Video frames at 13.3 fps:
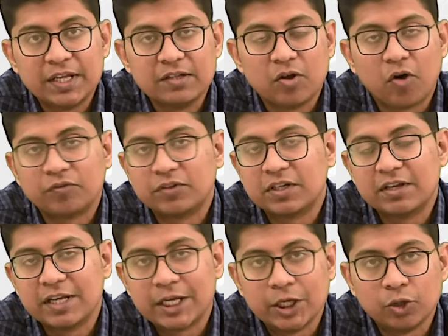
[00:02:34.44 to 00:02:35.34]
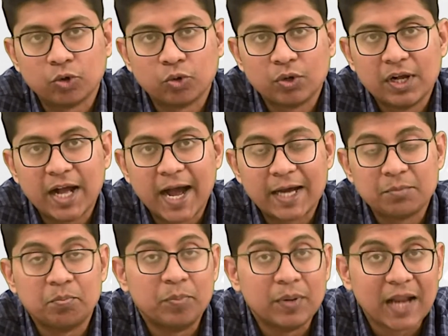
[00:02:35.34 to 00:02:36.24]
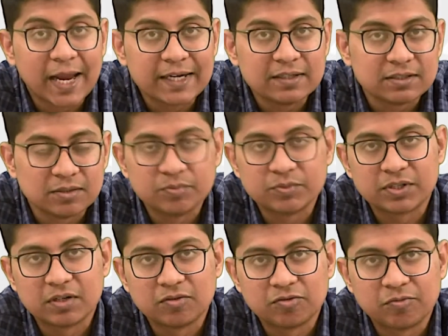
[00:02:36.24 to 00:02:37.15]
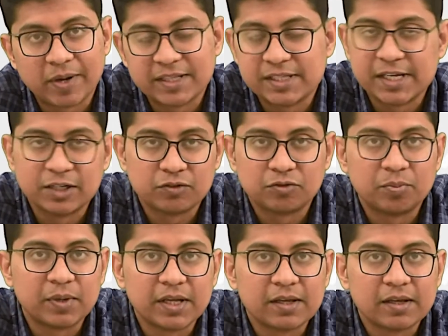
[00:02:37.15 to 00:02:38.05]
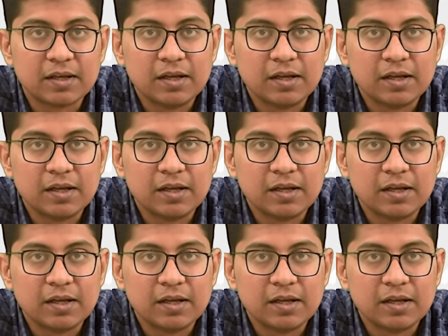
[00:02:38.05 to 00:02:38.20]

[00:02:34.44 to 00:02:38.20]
of the Greek hero, and blinds himself by the end of the play.